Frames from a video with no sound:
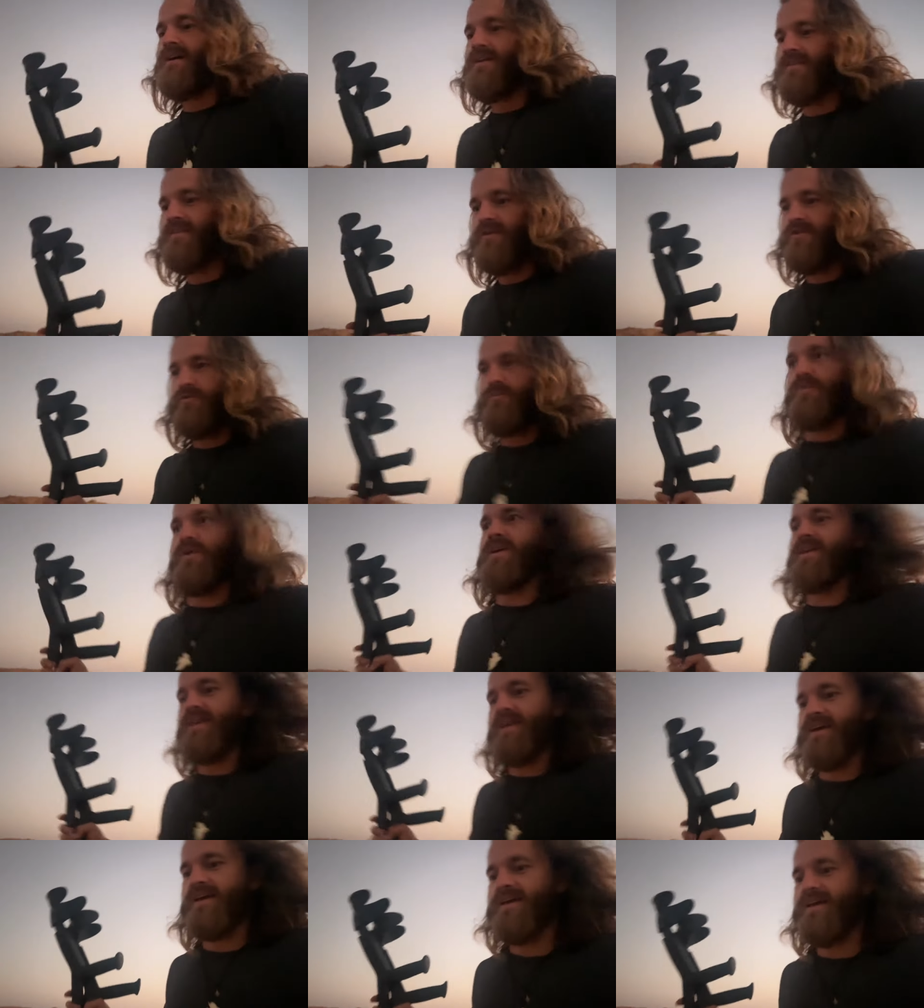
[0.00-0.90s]
that you're
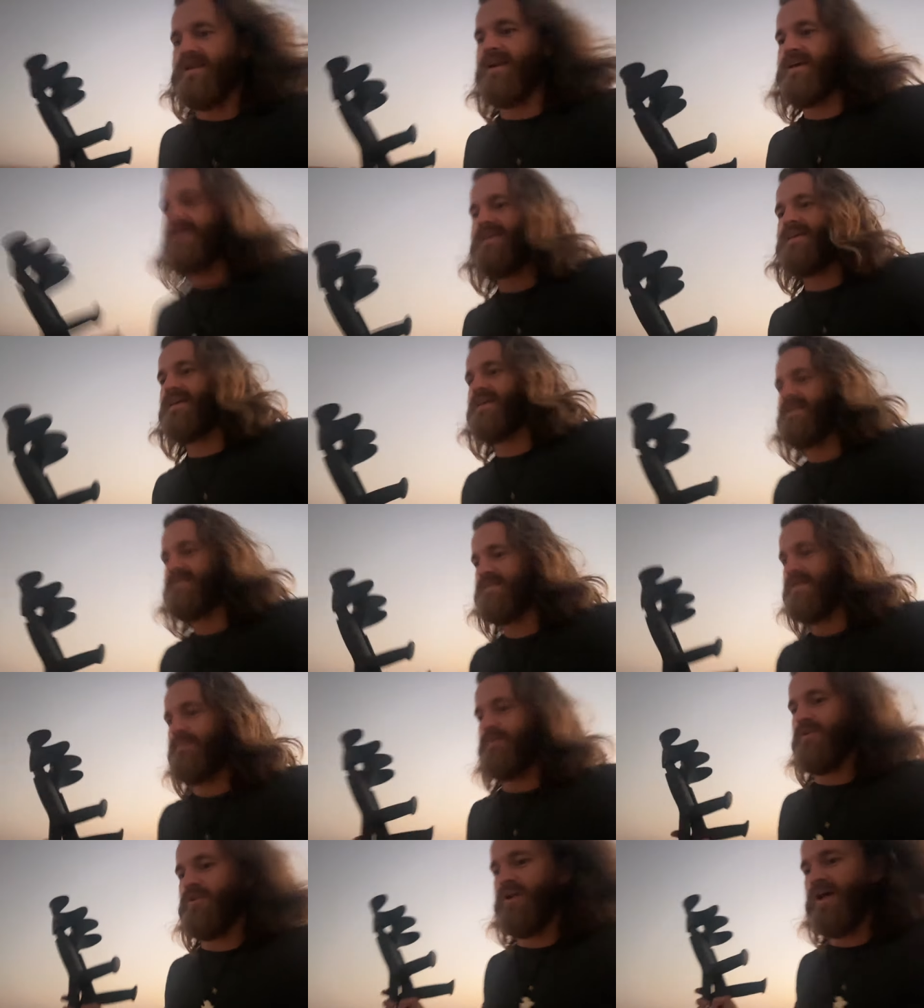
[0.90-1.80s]
breaking, like
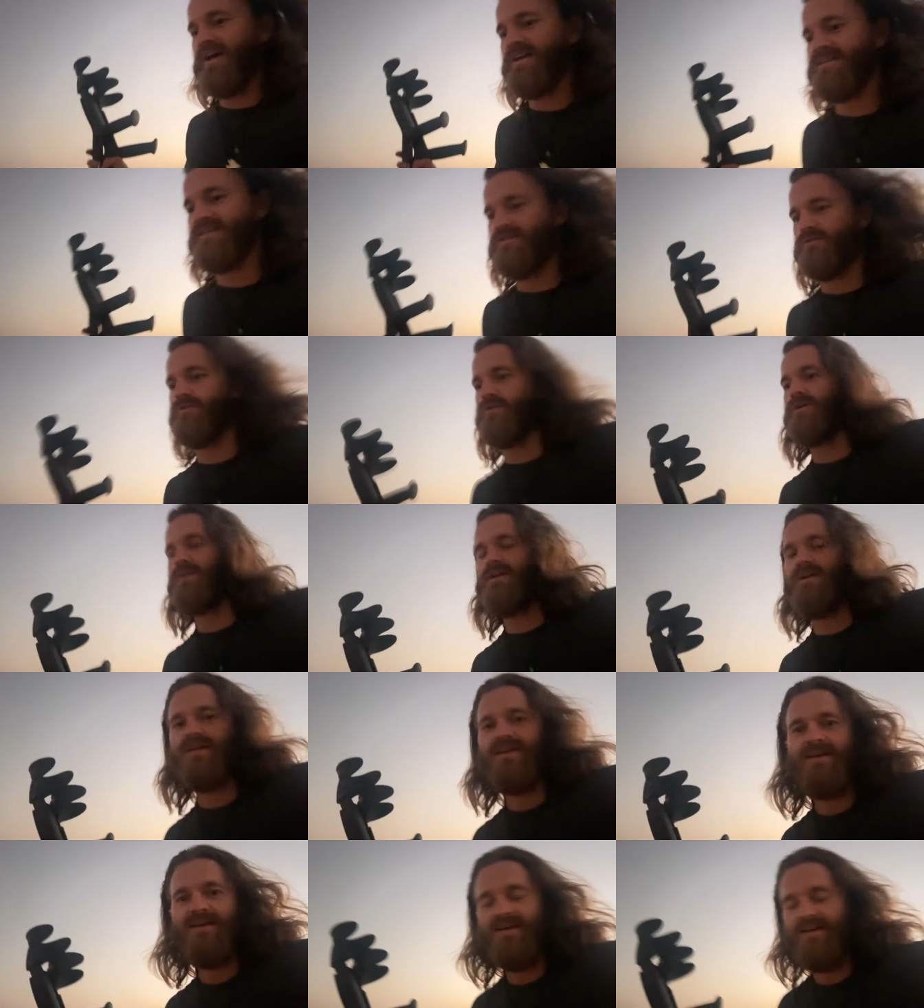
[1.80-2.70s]
stepping on ice or
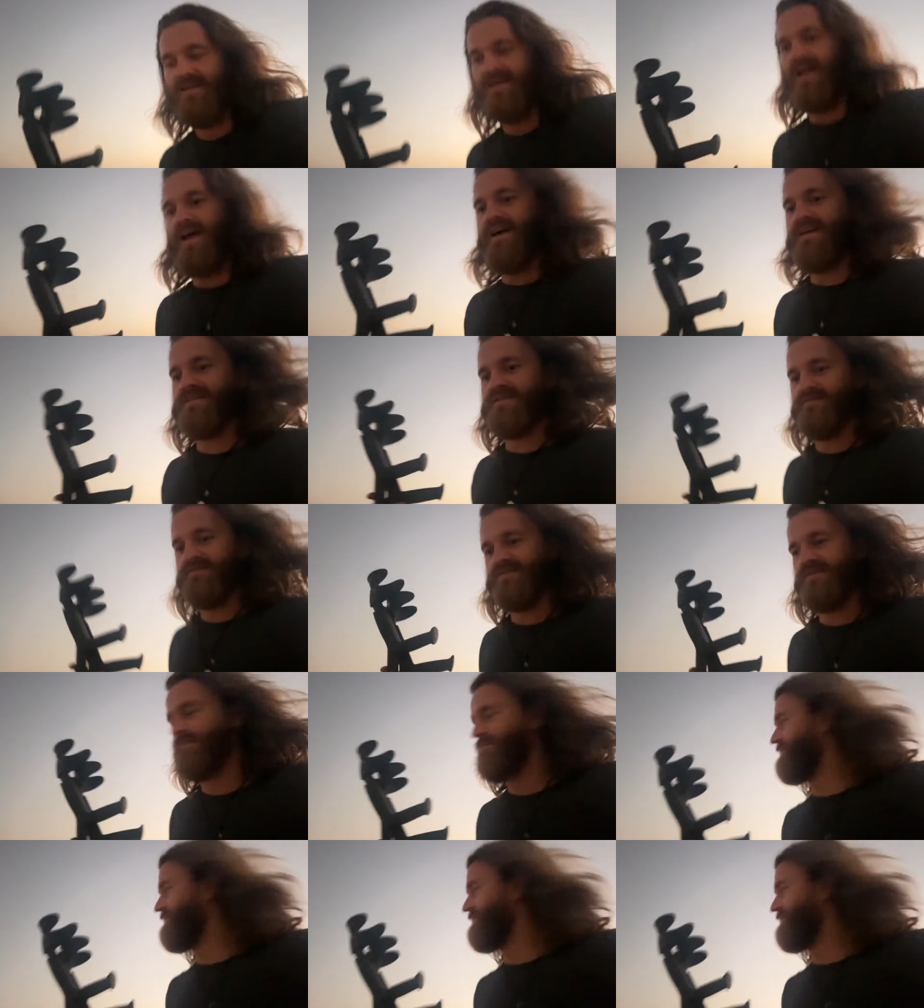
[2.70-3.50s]
glass of some